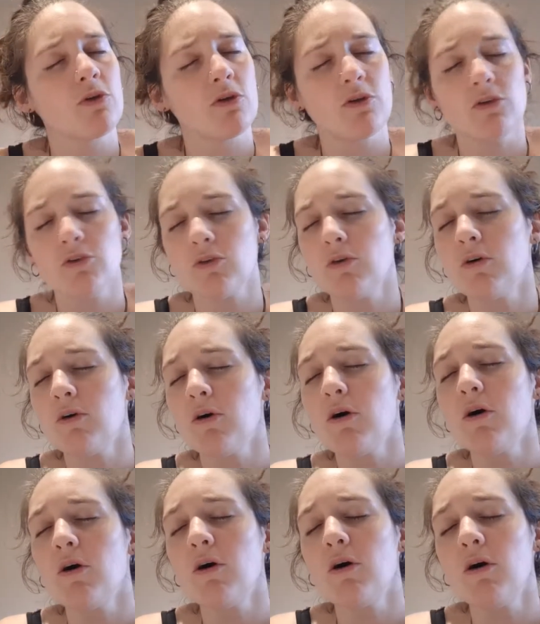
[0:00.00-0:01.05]
Cause
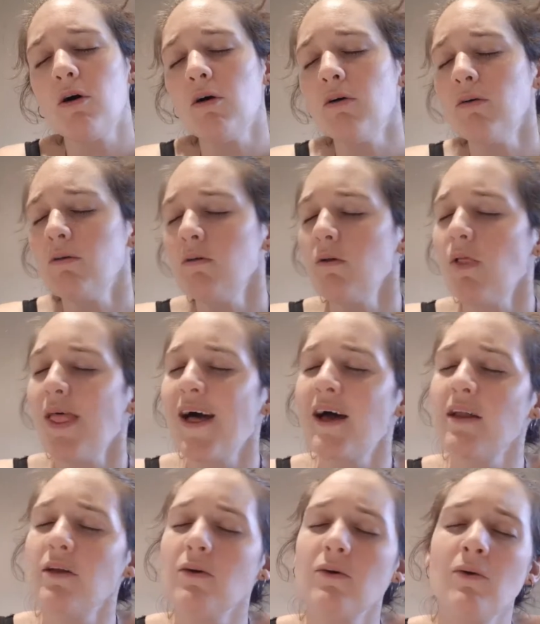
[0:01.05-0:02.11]
all
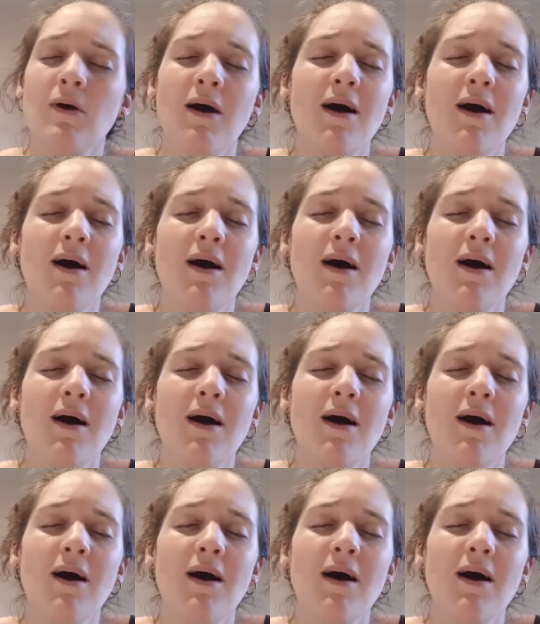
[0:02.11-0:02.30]
that you